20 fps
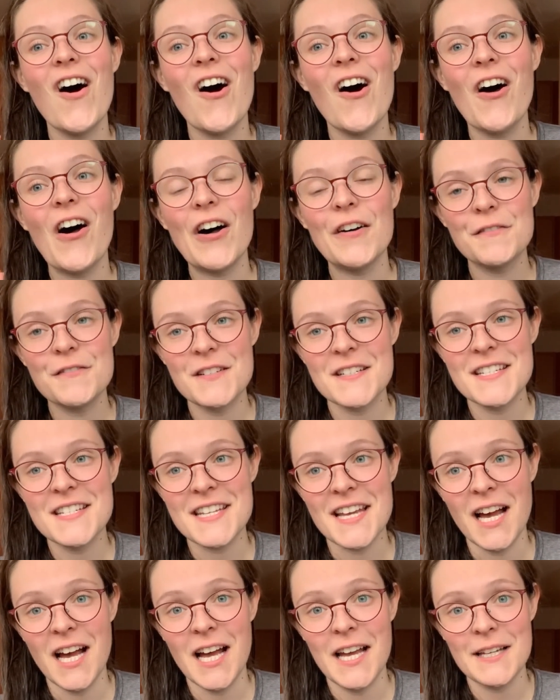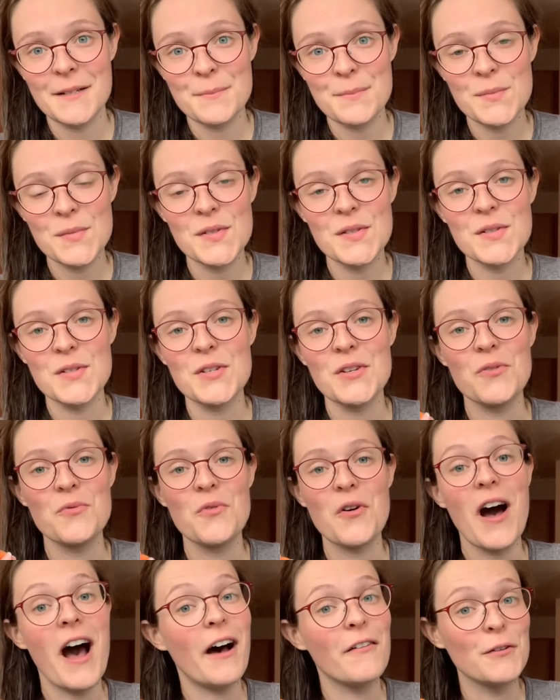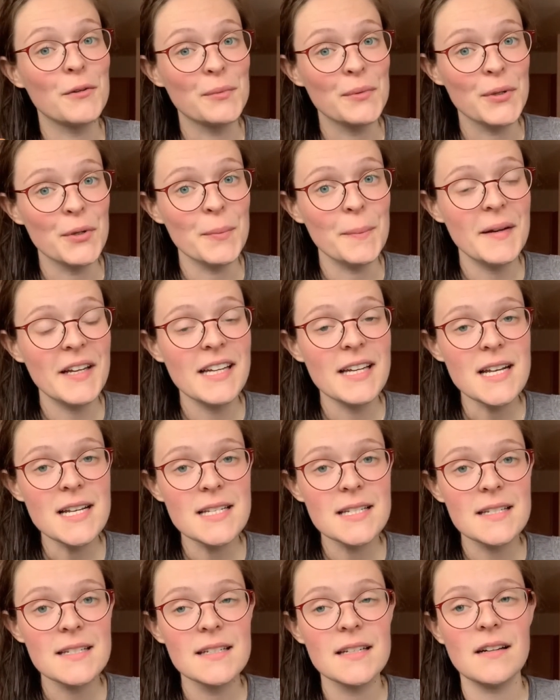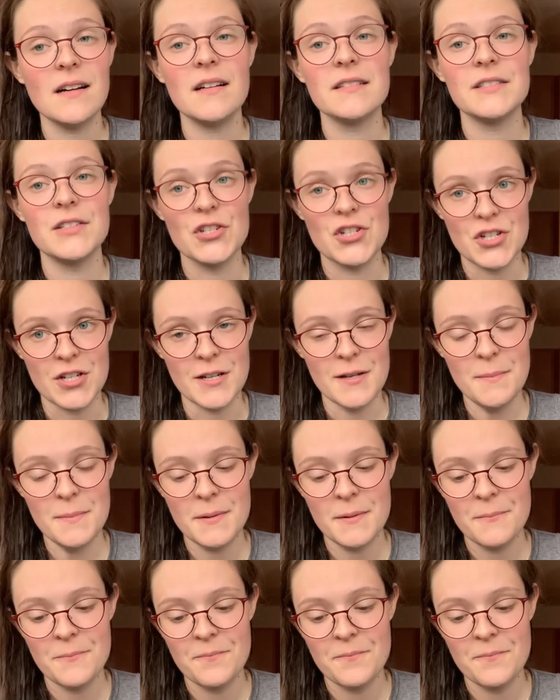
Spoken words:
Oftentimes you will have a roommate on the ship,